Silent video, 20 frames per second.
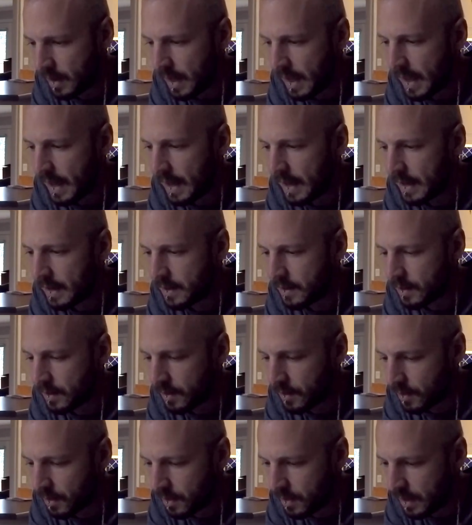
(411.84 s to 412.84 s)

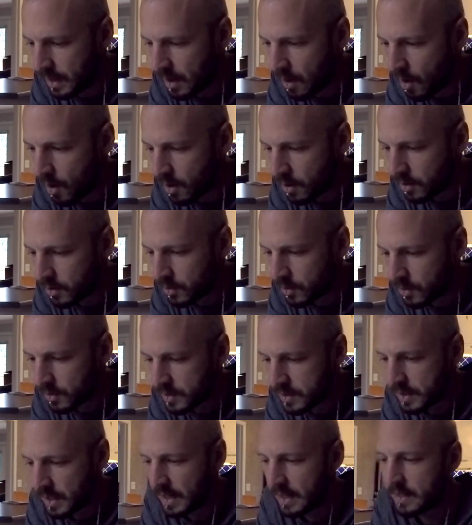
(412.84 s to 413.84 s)
And the article
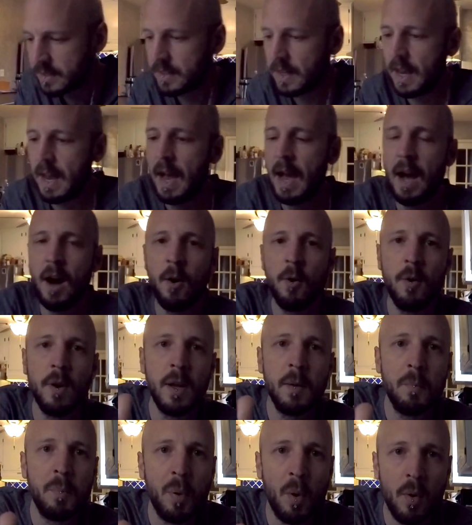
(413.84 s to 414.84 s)
says, "How
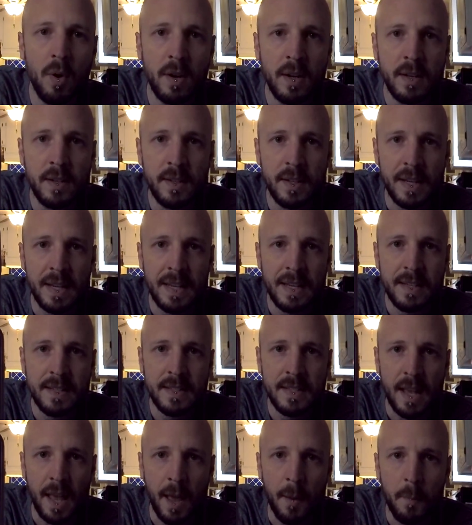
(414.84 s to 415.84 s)
important
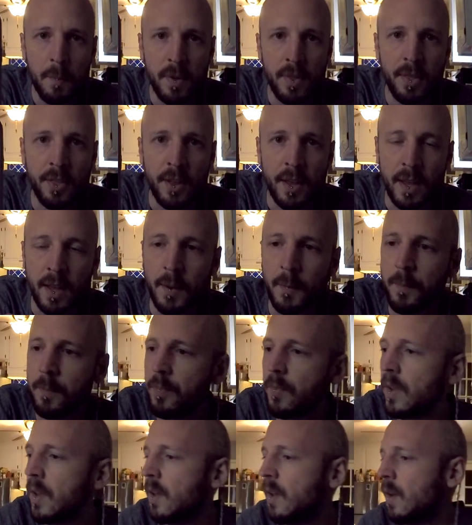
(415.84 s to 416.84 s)
is empathy?
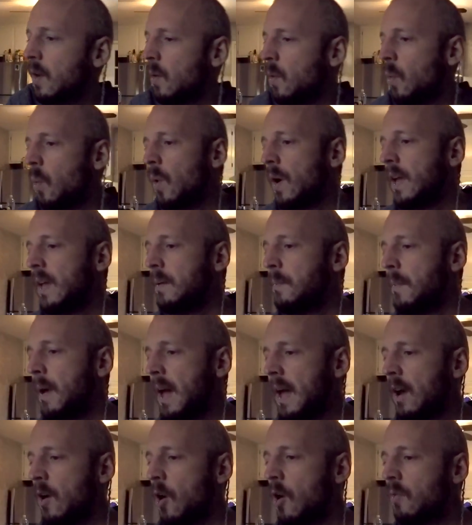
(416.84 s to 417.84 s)
We
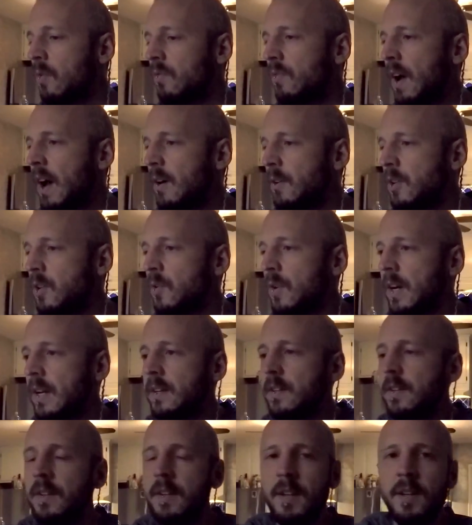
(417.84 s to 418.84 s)
may overvalue
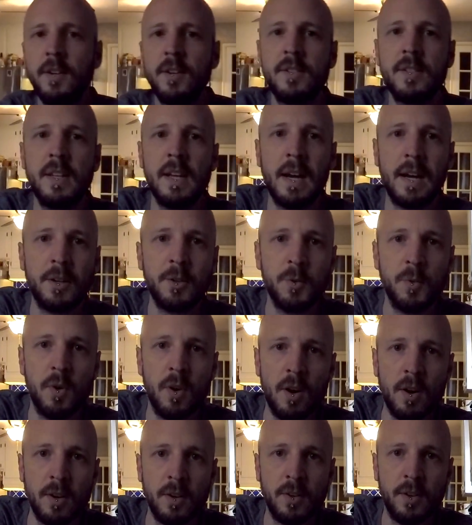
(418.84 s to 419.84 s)
it." Here's the actual
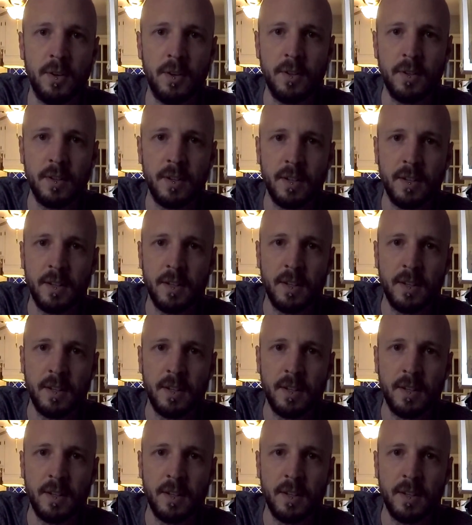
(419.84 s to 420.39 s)
article.